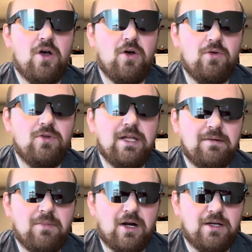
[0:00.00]
OLED
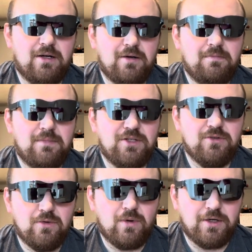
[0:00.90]
monitor that you
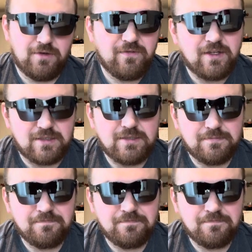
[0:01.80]
can wear in your face.